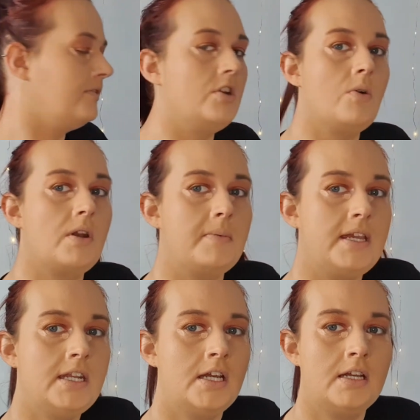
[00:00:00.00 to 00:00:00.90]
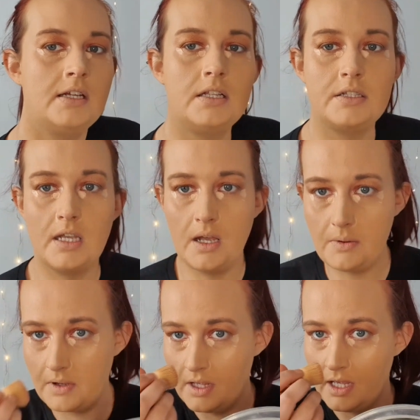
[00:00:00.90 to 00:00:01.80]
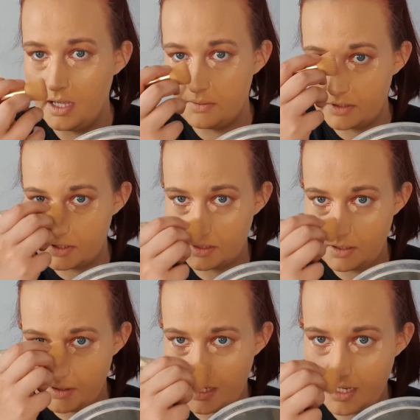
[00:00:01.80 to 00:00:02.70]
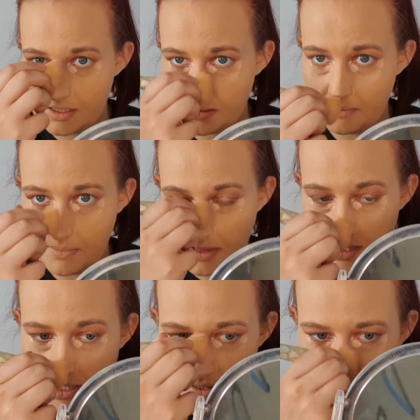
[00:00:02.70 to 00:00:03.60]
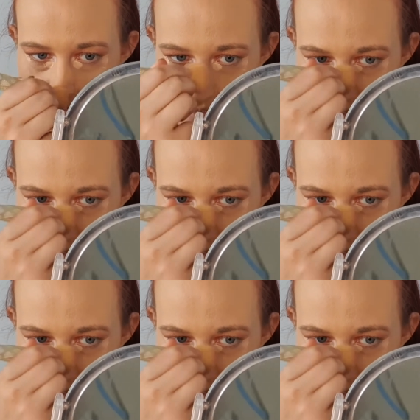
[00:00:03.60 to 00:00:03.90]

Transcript: you know what I mean. So I'm just going to go ahead and blend